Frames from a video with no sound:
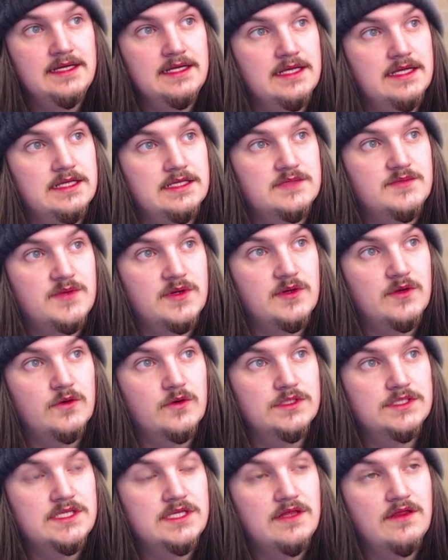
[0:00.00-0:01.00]
is
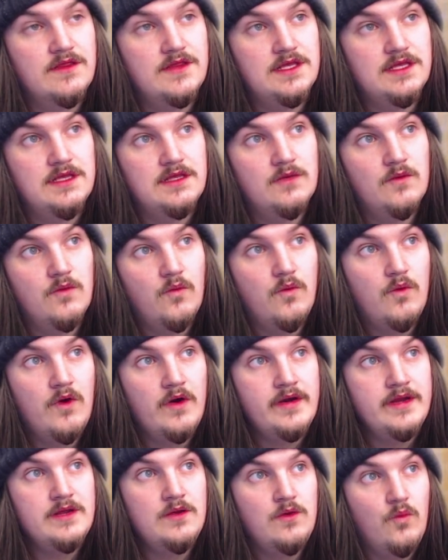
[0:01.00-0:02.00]
because the
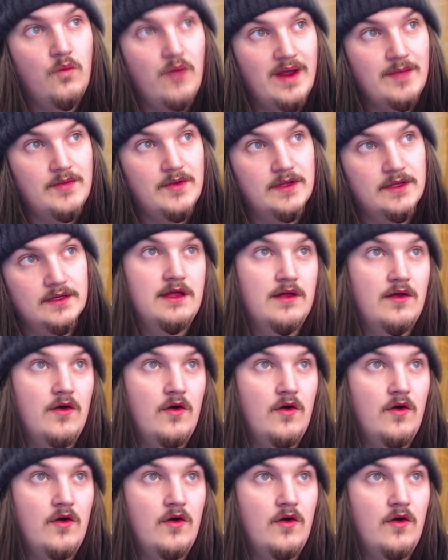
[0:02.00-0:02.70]
warrior weapon